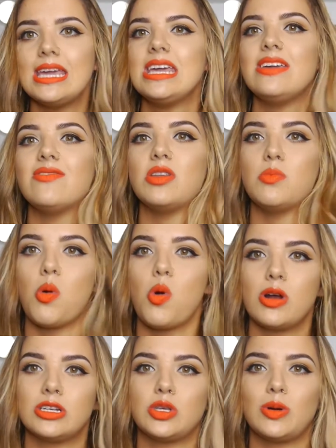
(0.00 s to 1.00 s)
even
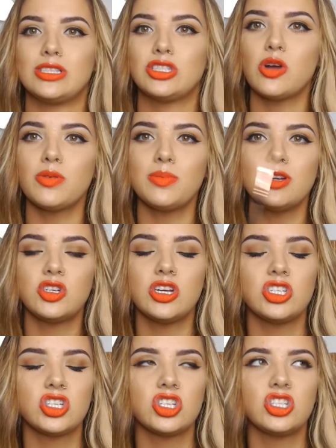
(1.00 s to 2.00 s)
more. So I start with my
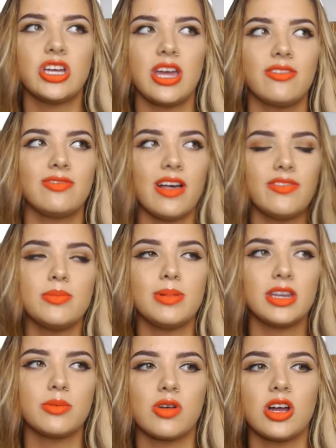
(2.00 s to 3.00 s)
transition shade, fluffy
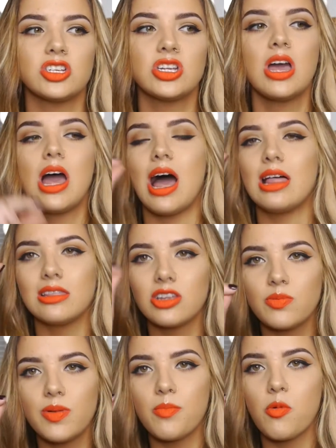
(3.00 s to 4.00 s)
blending brush, a
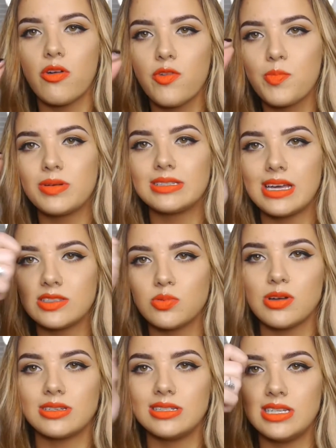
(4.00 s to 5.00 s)
little bit more of a precise
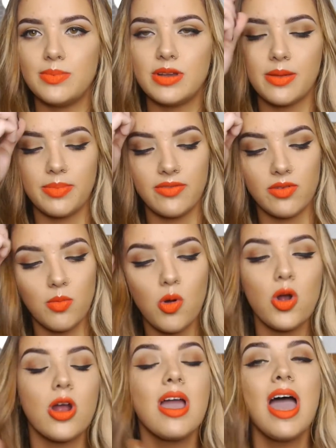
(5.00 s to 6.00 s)
one to deepen it up even
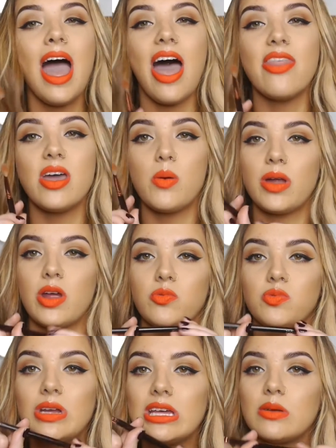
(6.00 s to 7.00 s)
more. And then when
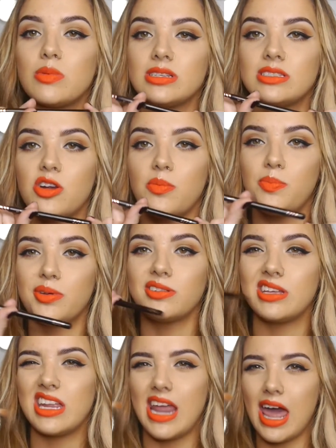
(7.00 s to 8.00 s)
I really want to start
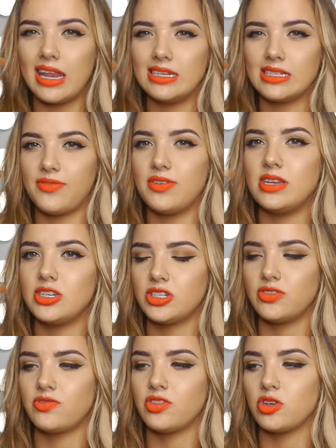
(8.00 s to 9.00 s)
building and adding
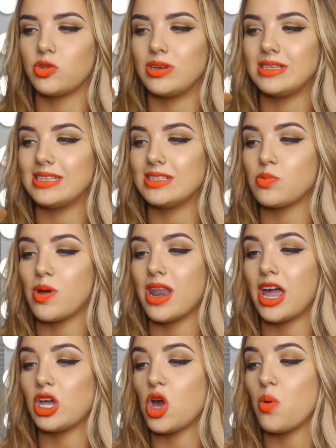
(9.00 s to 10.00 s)
definition to the crease is when
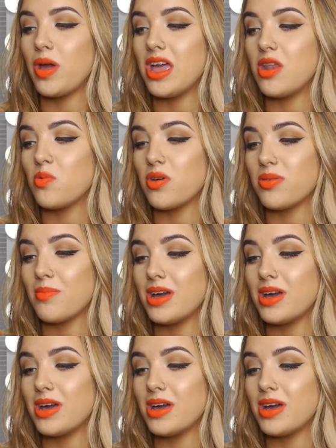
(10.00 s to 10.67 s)
I go in with